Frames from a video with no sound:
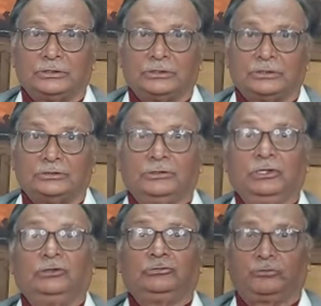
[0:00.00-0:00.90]
Desh
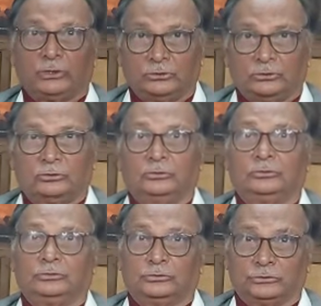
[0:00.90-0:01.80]
Bandhu,
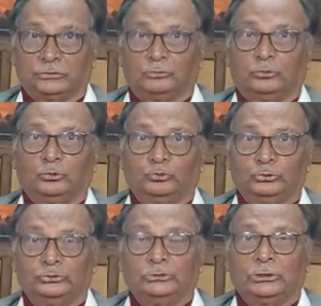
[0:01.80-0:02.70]

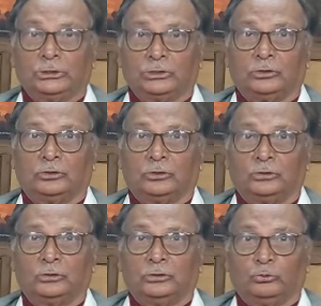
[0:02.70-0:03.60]

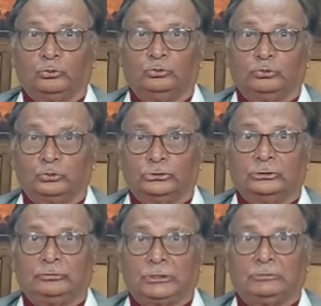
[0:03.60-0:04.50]
Mujib
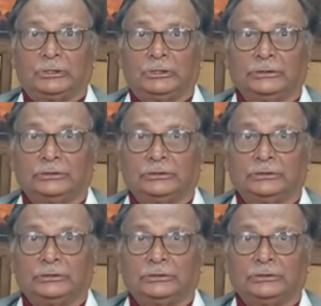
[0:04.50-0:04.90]
Rahman,